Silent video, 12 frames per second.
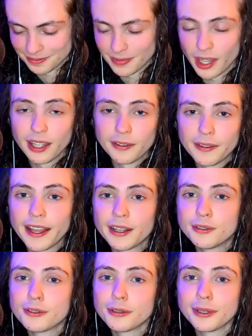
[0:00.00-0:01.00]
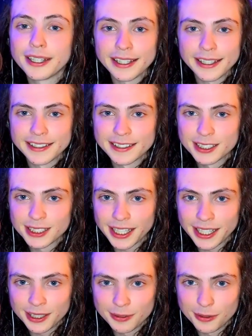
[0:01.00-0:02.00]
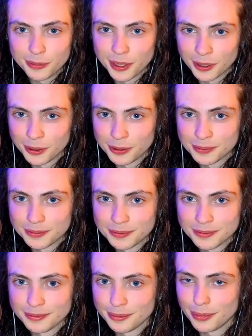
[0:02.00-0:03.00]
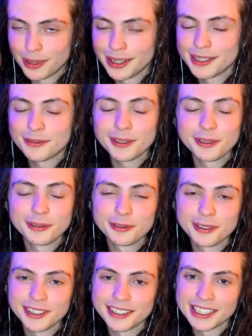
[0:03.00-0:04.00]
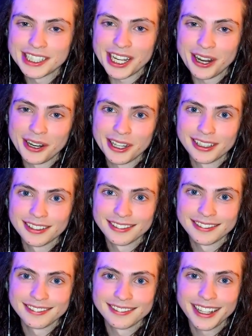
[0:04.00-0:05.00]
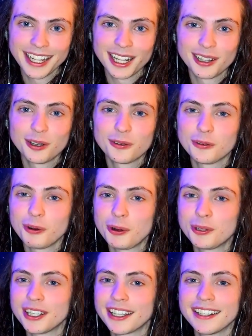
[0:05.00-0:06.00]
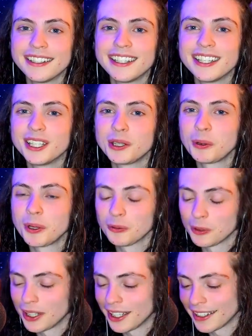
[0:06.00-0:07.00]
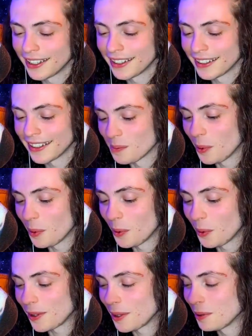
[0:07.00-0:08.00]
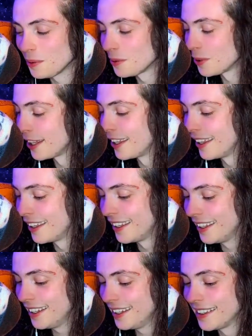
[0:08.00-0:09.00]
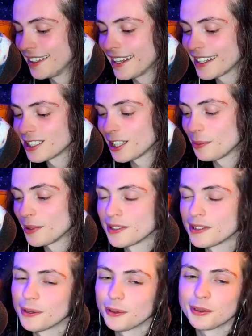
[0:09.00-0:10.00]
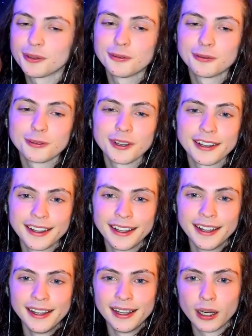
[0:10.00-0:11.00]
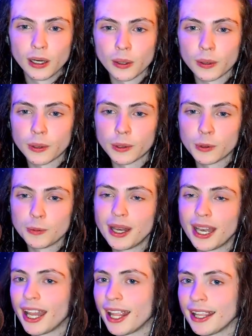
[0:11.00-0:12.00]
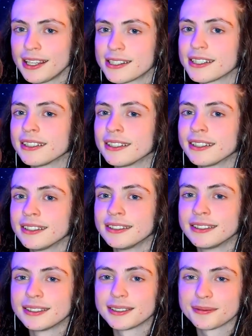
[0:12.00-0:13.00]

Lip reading: If that drew any insight from you, please feel free to share it. And I look forward to continuing reading this book with you in the next episode of Ruminations.